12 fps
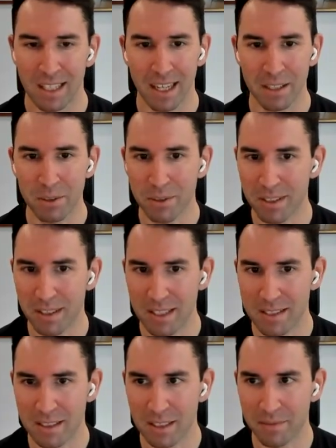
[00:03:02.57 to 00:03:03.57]
I don't think
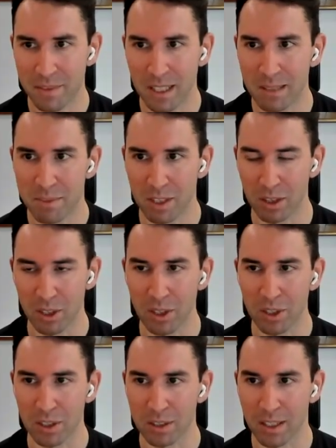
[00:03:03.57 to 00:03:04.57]
that's enough time to
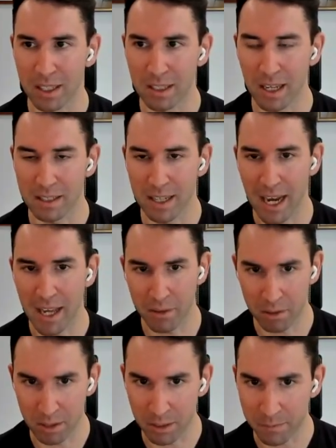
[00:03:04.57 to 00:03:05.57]
learn and, and
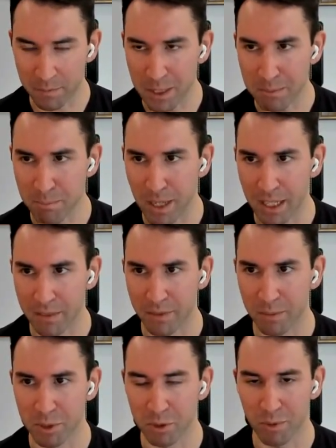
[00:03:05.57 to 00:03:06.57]
gather enough feedback
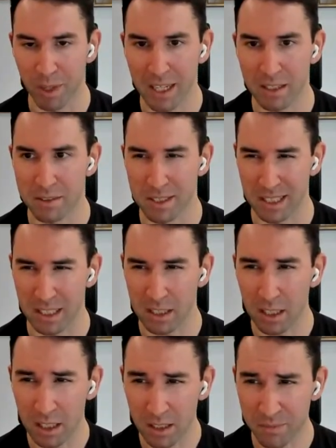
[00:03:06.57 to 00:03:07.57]
from your rounds and get
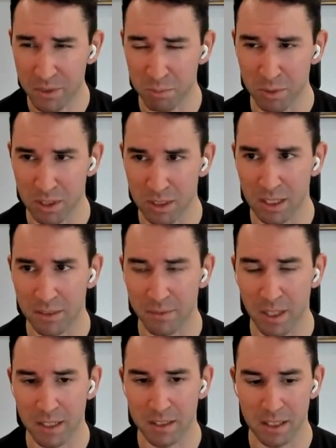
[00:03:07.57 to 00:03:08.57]
comfortable enough
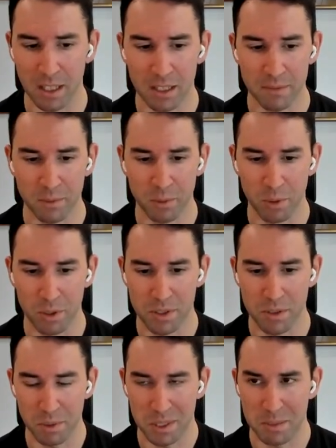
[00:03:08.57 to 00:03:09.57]
on the golf
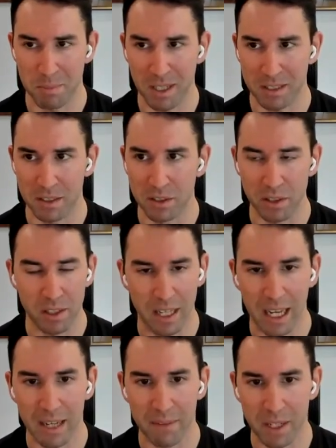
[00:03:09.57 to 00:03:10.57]
course to expect that you're going
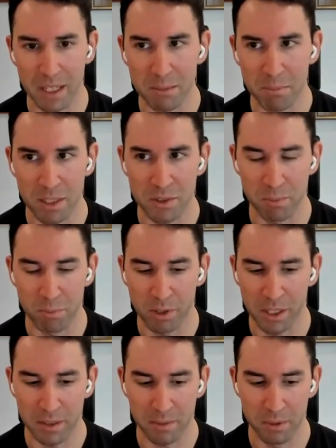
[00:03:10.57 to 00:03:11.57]
to have any major
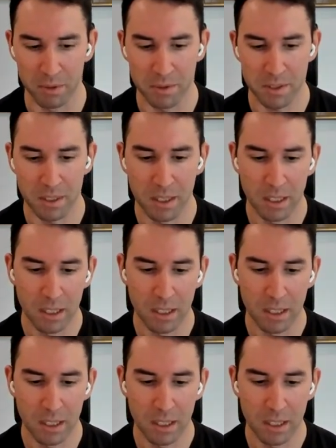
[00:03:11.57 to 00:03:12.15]
breakthroughs.